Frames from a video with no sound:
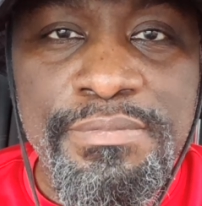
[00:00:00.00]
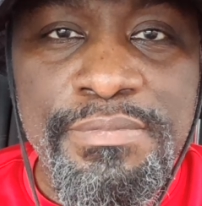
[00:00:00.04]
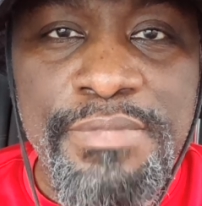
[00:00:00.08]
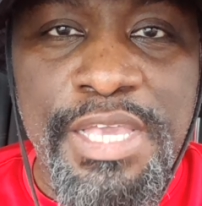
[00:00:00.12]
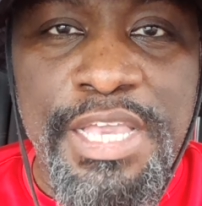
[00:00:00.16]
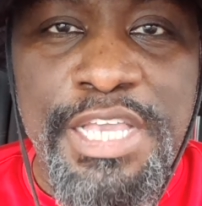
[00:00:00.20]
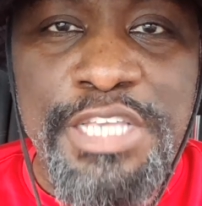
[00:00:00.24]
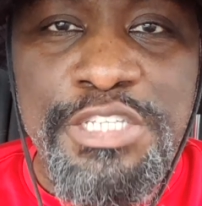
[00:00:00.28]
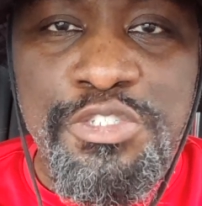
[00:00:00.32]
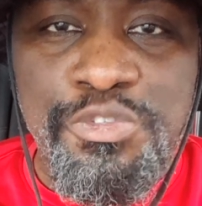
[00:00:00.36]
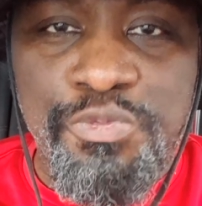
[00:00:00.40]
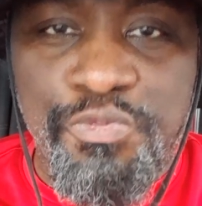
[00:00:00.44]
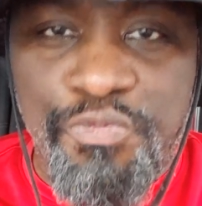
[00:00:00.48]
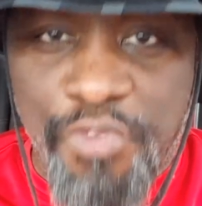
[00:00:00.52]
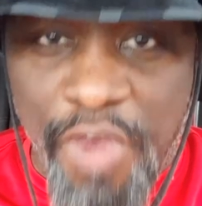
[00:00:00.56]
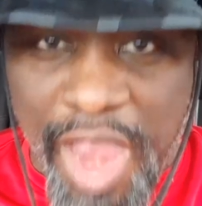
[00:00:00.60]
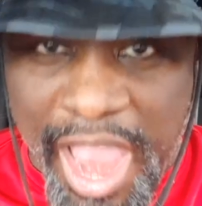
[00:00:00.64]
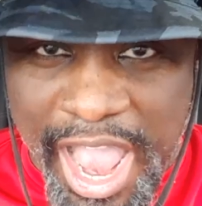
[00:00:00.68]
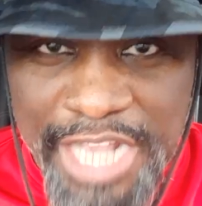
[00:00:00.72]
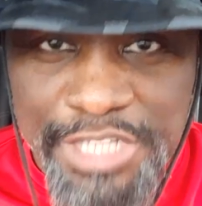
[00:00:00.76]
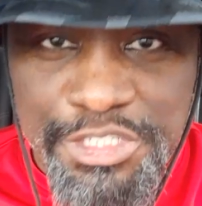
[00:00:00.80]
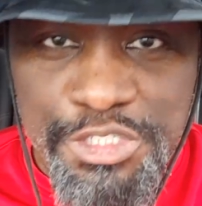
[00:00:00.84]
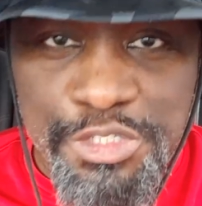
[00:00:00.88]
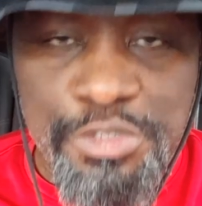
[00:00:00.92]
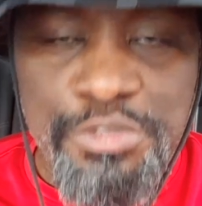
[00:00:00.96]
is
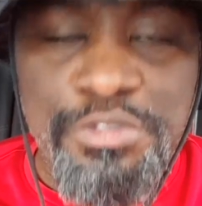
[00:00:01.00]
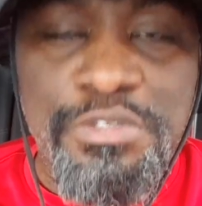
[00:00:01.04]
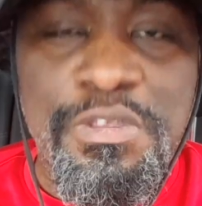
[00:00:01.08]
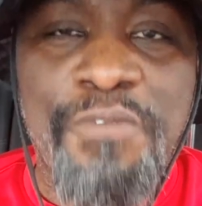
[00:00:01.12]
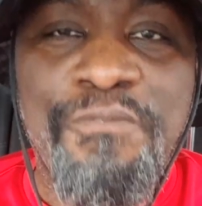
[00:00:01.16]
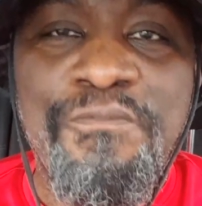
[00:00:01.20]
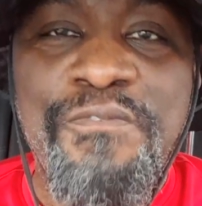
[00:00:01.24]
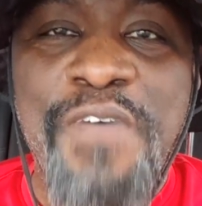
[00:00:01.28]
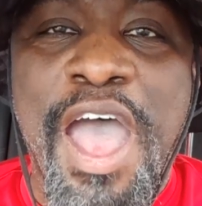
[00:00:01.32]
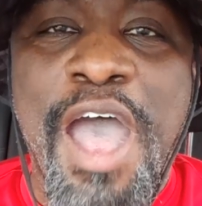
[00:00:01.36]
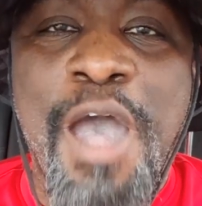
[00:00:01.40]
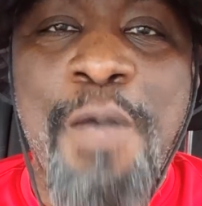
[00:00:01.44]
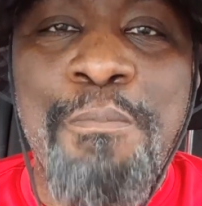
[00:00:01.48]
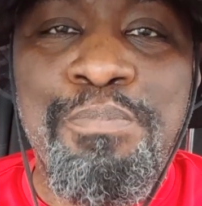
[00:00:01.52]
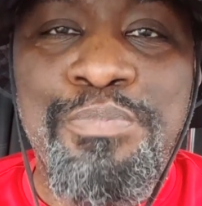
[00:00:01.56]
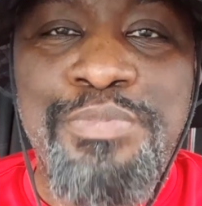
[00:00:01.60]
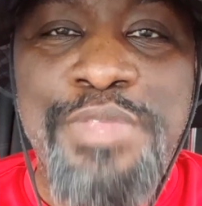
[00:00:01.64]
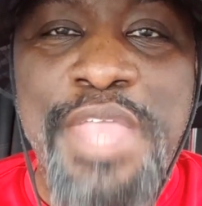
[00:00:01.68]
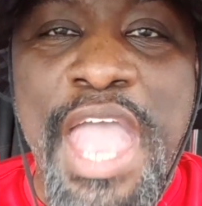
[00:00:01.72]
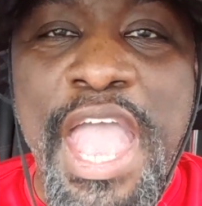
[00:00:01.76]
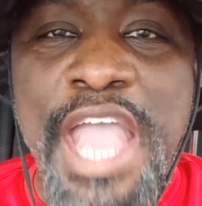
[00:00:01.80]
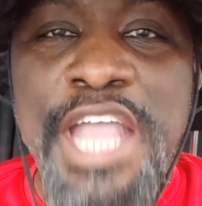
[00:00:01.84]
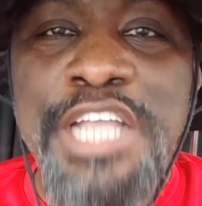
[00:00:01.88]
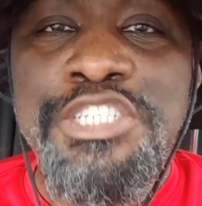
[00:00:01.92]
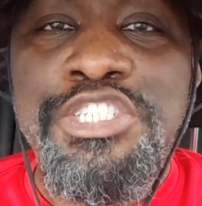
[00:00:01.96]
fractured. The
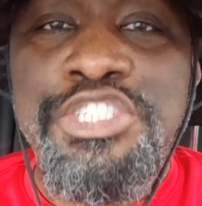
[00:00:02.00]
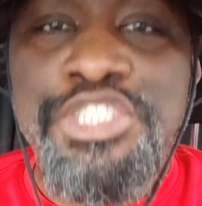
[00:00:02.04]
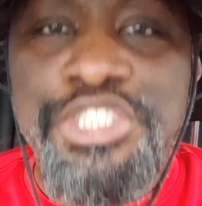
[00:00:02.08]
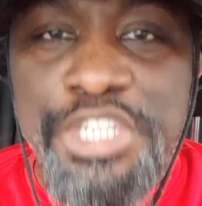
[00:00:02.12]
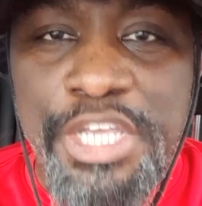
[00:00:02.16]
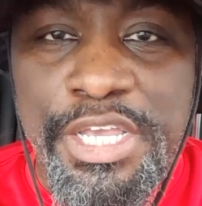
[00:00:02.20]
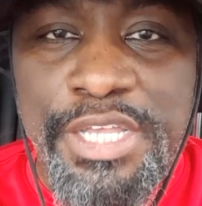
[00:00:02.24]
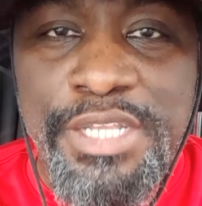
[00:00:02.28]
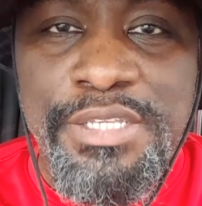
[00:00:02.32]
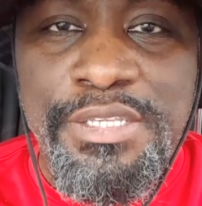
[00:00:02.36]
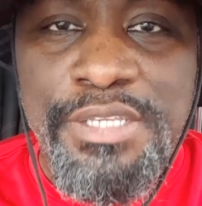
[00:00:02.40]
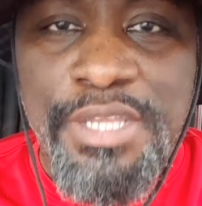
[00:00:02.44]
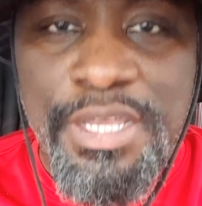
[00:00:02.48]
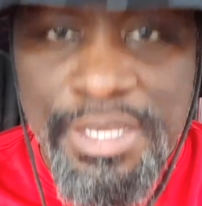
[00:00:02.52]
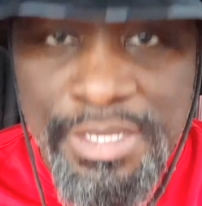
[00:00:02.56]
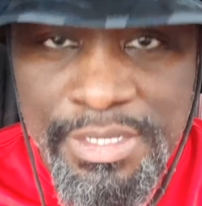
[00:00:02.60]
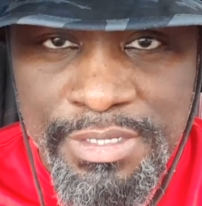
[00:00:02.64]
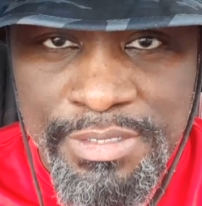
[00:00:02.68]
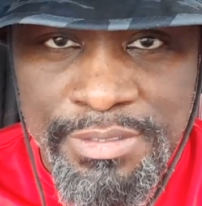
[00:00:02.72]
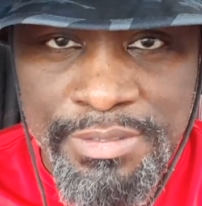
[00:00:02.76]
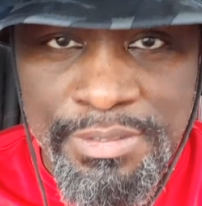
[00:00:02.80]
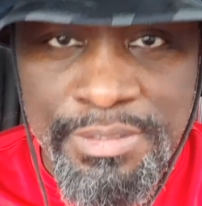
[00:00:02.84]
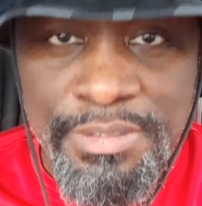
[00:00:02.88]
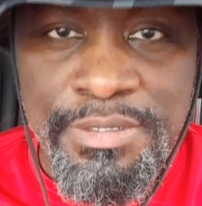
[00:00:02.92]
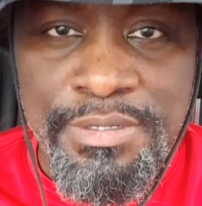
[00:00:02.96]
foundation
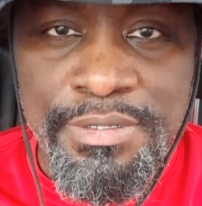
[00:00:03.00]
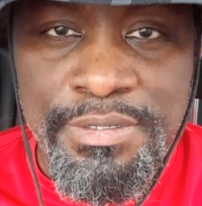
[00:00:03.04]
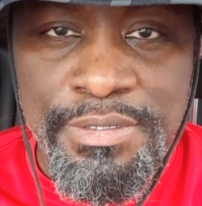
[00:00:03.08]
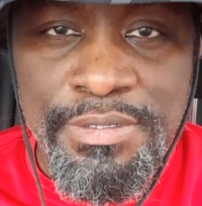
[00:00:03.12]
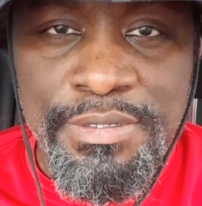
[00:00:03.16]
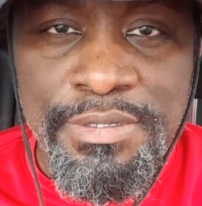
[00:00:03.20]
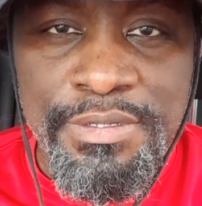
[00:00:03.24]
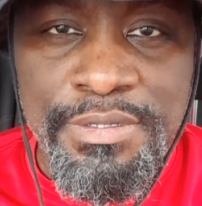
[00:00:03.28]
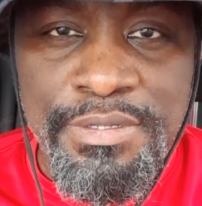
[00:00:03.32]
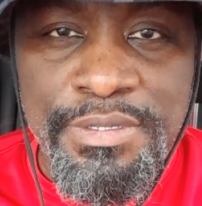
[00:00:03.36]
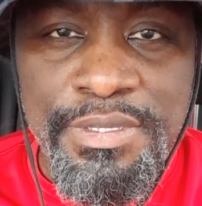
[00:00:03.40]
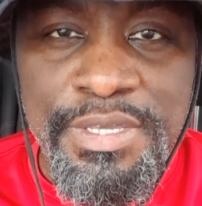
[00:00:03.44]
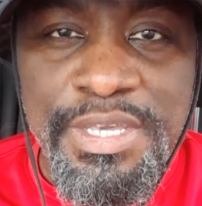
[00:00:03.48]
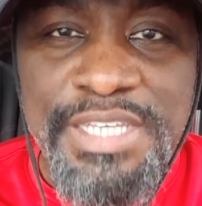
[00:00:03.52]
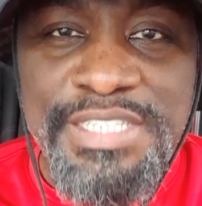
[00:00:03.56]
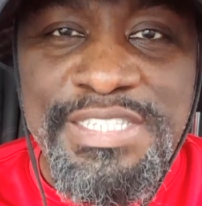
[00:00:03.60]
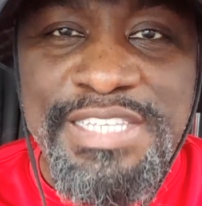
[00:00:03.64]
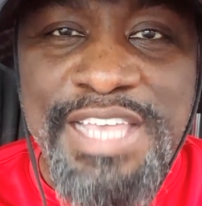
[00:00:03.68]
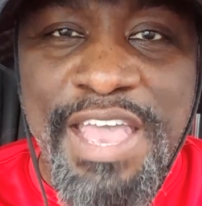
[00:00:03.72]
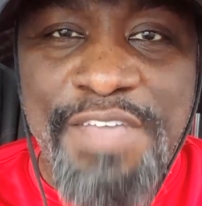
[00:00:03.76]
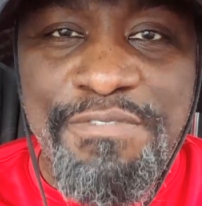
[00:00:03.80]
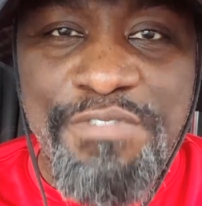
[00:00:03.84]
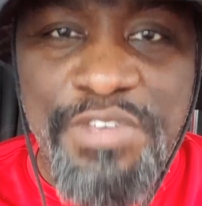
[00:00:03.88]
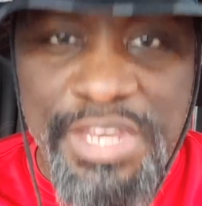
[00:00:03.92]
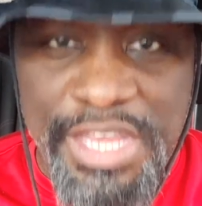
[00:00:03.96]
is
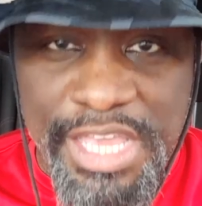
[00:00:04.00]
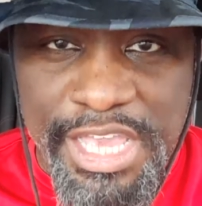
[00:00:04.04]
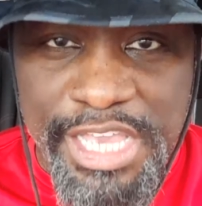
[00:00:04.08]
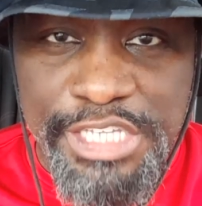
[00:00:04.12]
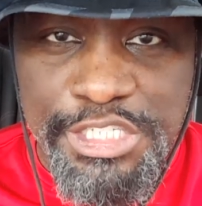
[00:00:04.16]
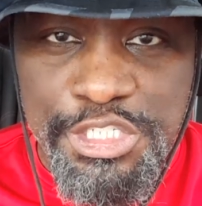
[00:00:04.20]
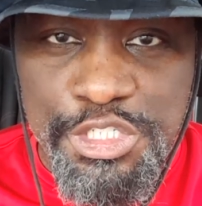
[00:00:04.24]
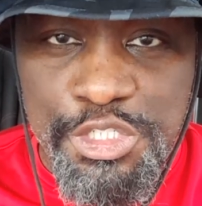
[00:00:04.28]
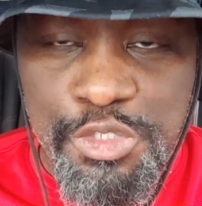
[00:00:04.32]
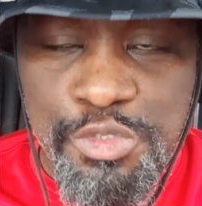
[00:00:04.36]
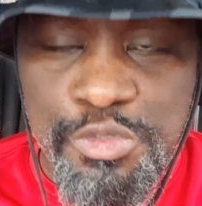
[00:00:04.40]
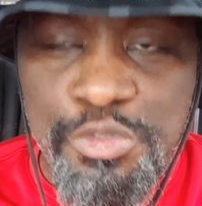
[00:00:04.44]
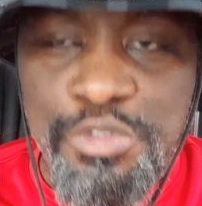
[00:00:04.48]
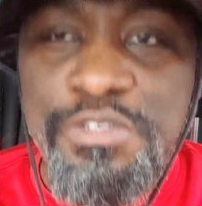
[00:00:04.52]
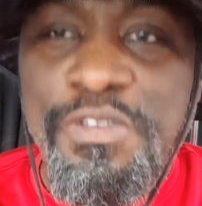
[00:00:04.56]
having issues.